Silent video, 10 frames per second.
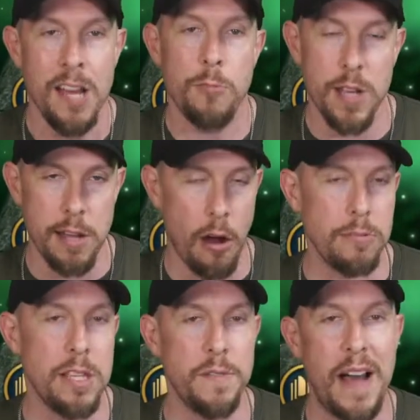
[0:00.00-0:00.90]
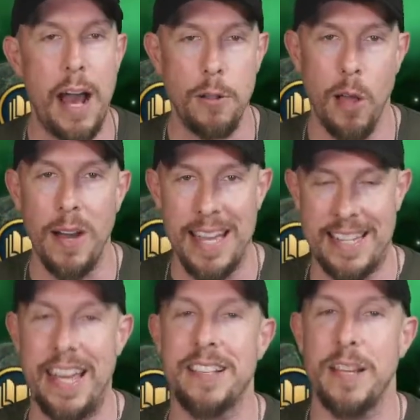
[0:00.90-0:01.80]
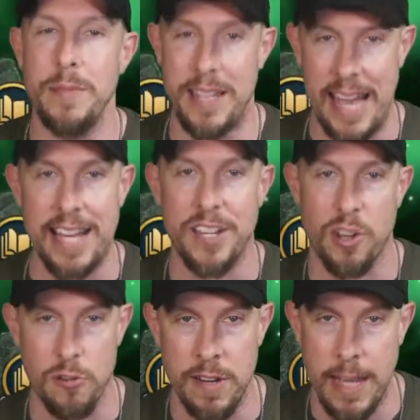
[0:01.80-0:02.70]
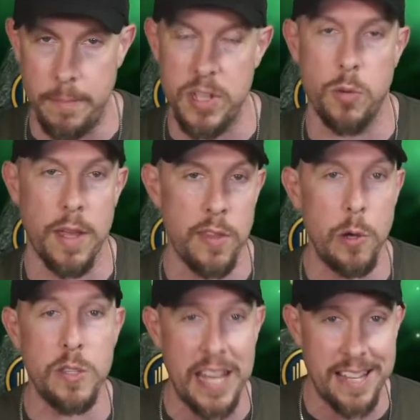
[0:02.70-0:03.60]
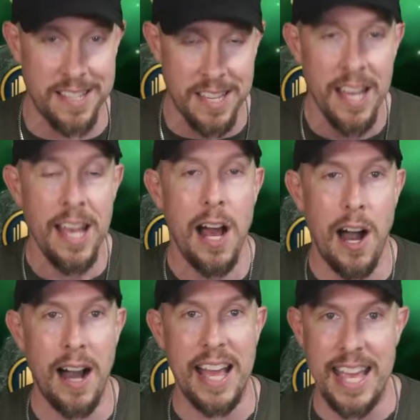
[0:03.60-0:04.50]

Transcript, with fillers: regardless of how long it takes him to take a turn in between those hits uh,